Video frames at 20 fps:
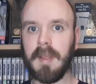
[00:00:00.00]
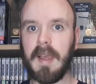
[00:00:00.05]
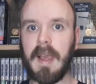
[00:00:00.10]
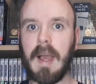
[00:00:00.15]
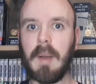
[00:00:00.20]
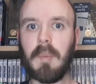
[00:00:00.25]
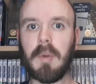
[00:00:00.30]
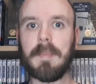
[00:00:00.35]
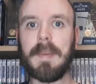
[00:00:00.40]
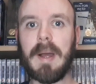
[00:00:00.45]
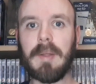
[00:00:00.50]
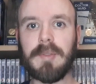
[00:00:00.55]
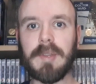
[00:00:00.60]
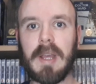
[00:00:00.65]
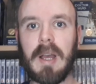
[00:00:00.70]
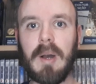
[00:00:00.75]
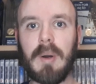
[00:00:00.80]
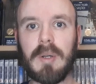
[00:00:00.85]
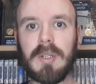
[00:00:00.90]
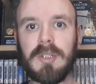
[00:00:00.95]
And what about
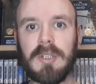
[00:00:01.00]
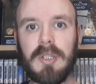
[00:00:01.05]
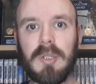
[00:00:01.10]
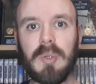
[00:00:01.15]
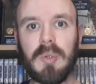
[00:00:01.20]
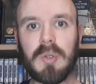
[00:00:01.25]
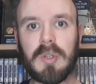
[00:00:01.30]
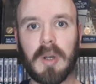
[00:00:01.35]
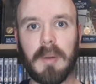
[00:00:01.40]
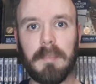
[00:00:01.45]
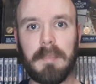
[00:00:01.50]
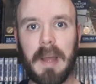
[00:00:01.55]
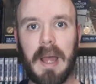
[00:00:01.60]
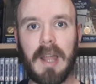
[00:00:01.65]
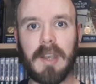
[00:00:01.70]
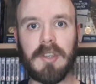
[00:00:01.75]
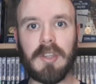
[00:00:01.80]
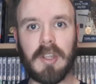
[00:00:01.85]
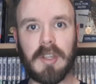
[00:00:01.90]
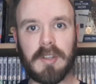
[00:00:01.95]
our new
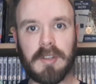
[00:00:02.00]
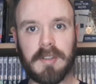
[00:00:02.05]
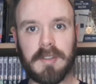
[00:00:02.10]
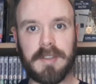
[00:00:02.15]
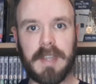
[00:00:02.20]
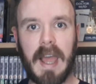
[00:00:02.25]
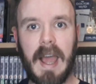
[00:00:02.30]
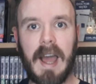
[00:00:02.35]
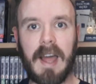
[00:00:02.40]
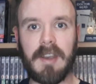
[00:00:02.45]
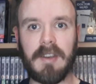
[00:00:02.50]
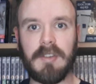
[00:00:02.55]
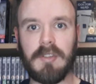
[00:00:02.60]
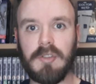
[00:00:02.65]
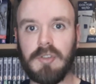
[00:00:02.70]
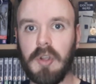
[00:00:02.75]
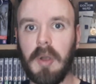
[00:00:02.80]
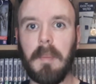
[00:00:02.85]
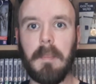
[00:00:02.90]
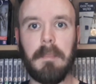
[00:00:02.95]
companion, Dan,
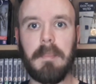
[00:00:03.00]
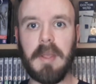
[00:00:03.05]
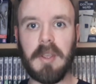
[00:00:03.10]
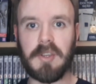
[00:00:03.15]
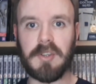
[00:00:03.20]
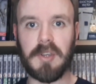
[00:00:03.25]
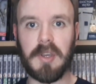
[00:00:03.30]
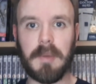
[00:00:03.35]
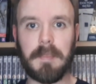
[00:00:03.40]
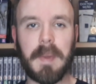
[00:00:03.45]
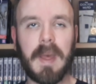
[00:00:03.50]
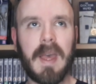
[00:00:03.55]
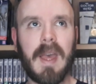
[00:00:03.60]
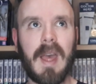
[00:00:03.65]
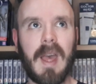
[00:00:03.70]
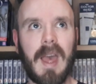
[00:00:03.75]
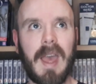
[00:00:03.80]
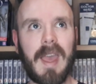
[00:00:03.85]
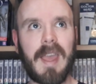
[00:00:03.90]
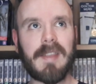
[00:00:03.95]
John Bishop?
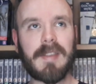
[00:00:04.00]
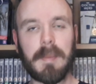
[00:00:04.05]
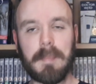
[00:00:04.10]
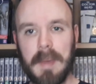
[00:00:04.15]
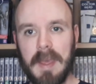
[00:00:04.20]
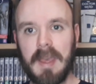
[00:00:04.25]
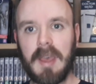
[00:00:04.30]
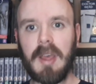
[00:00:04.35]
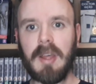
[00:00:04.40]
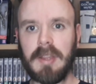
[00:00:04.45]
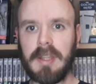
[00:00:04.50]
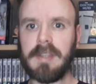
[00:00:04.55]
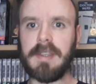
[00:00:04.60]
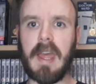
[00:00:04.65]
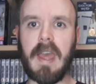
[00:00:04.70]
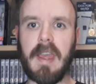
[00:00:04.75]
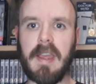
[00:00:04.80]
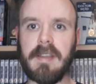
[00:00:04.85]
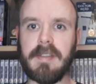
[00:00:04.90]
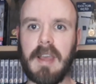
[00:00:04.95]
It's a bit early
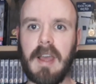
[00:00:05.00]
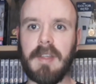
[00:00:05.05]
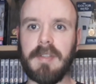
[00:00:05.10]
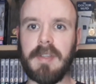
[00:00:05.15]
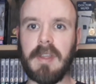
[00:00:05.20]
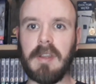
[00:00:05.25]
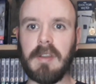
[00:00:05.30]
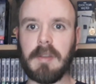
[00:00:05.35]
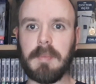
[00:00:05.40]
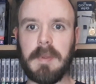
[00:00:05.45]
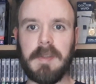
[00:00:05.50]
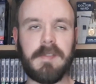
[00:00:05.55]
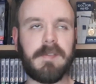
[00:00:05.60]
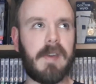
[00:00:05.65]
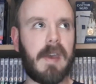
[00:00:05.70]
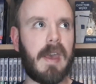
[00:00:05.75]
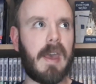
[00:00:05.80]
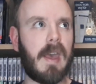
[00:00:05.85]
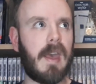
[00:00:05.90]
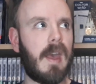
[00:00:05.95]
days, I think, to be
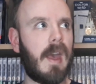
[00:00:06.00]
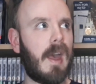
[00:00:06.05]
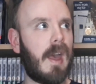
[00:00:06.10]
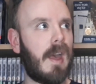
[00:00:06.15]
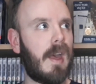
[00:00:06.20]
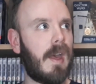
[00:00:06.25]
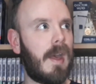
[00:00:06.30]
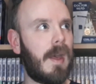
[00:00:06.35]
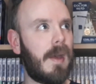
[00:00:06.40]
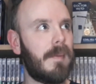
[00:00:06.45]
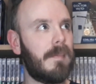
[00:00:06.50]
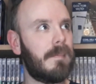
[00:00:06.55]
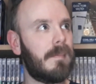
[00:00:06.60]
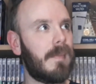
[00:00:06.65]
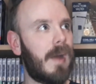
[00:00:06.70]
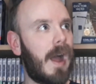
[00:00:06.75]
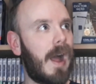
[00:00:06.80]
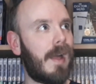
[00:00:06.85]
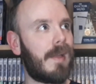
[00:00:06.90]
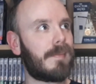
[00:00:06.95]
fair.
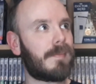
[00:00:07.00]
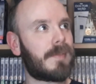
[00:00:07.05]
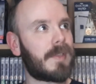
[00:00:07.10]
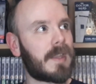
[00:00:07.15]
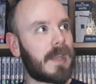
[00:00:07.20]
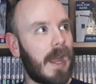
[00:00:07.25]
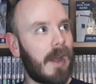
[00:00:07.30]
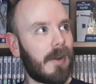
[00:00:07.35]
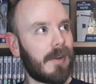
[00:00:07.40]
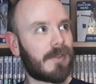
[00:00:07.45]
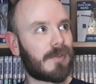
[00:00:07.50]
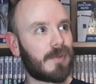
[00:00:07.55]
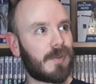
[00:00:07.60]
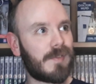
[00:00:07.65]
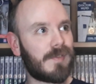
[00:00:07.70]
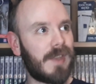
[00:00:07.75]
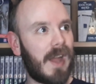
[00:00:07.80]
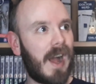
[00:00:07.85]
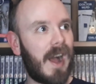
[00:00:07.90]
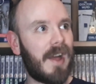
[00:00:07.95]
The character
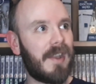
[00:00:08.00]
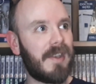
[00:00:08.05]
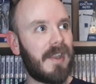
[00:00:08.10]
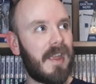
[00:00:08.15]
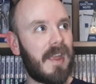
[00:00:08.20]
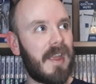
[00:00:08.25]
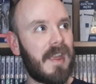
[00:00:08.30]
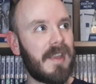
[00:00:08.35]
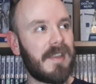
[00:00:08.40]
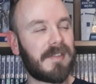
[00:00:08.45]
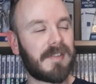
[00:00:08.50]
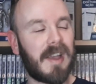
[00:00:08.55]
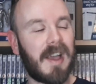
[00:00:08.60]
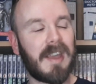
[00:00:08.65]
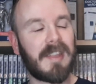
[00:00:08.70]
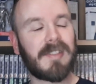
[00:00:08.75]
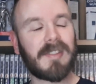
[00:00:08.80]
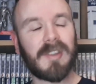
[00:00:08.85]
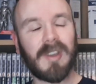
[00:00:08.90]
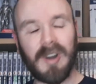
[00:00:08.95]
of Dan is
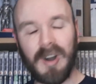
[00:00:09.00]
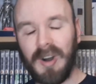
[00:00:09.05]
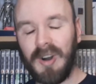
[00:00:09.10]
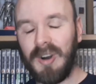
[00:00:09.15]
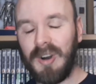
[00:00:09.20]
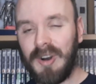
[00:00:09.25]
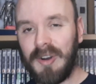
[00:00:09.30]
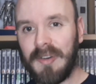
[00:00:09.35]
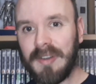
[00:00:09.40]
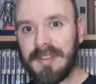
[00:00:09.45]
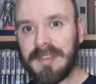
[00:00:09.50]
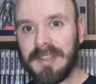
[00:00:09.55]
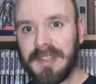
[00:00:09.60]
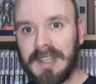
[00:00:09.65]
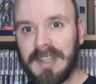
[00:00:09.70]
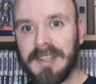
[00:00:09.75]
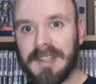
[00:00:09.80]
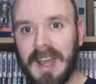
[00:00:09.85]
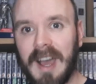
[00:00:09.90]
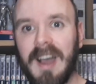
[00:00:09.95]
like, oh, isn't
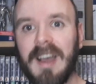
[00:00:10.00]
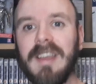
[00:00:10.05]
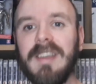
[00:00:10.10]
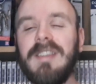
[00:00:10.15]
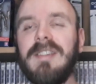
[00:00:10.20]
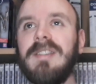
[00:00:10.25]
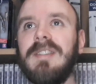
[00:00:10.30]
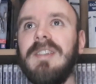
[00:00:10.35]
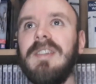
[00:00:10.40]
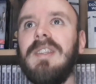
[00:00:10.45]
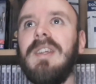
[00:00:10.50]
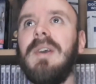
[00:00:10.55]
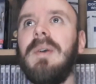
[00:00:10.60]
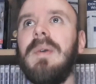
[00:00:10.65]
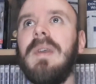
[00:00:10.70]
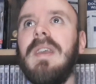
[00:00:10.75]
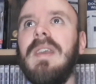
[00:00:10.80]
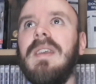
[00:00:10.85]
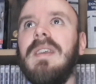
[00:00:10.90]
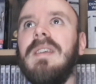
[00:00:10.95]
he nice? You
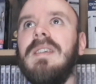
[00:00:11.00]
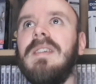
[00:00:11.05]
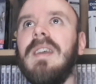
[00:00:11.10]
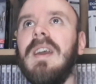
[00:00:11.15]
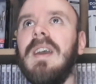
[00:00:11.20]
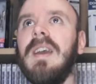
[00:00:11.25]
know,